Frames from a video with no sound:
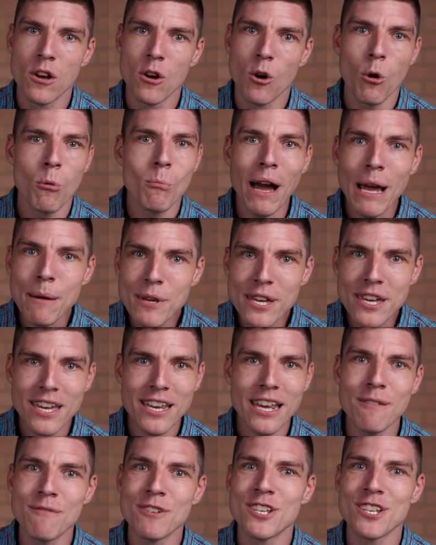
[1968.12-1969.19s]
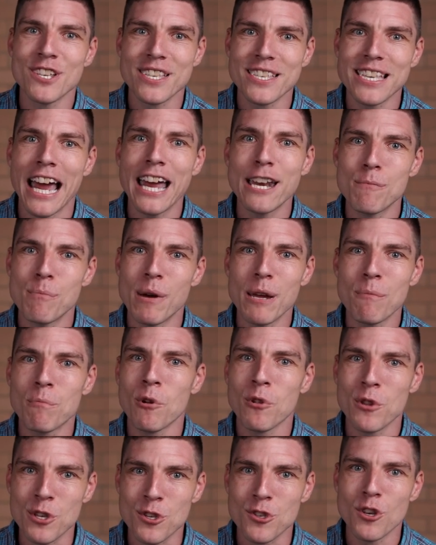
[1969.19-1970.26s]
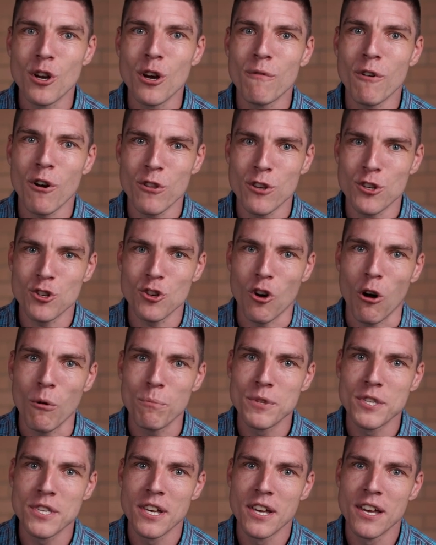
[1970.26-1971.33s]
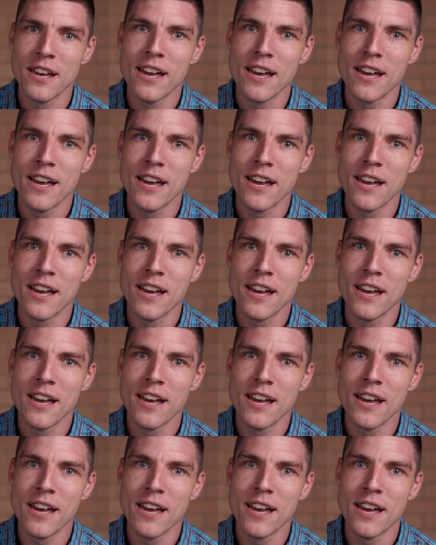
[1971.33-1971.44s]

Or maybe you can even just say to people at the servo or the shops,